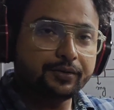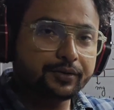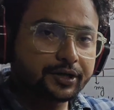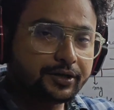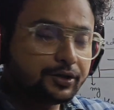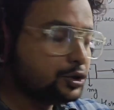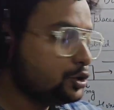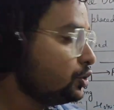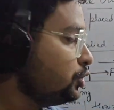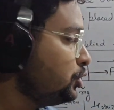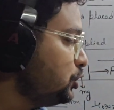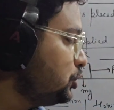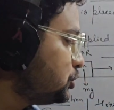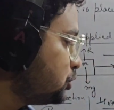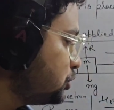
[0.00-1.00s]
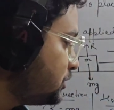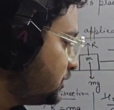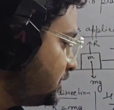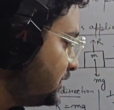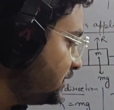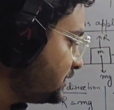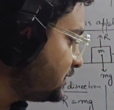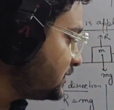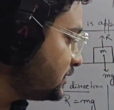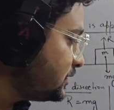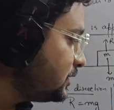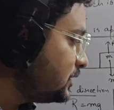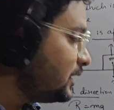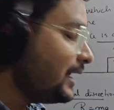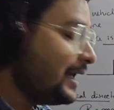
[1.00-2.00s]
Okay, so
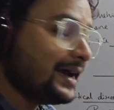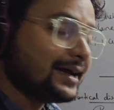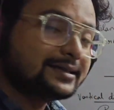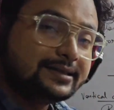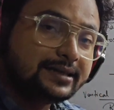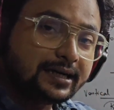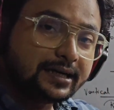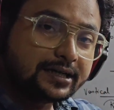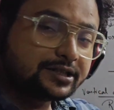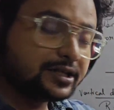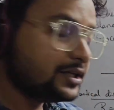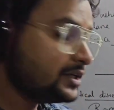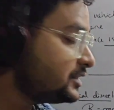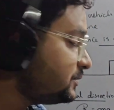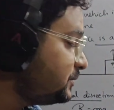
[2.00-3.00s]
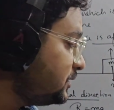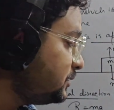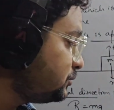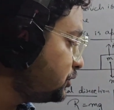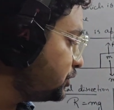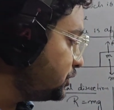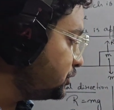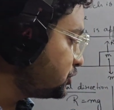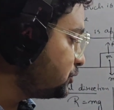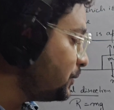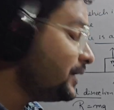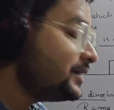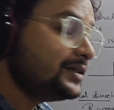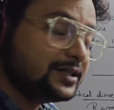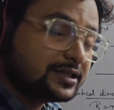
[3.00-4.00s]
this acceleration is being produced
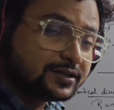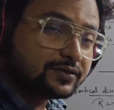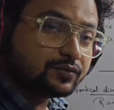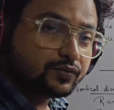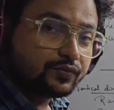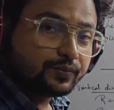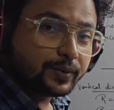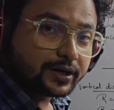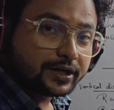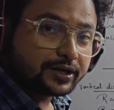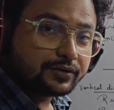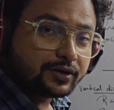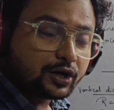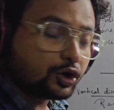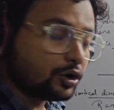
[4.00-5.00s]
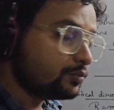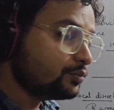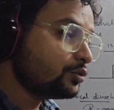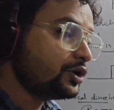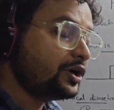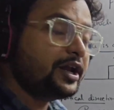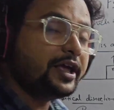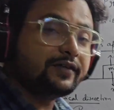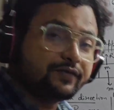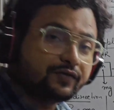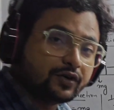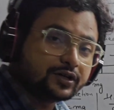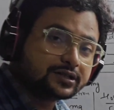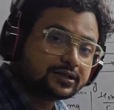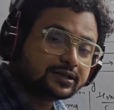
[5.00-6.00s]
by this particular component
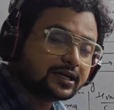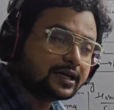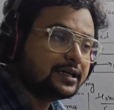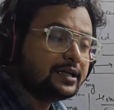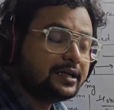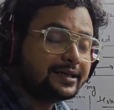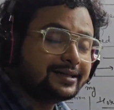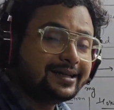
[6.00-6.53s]
F cos theta.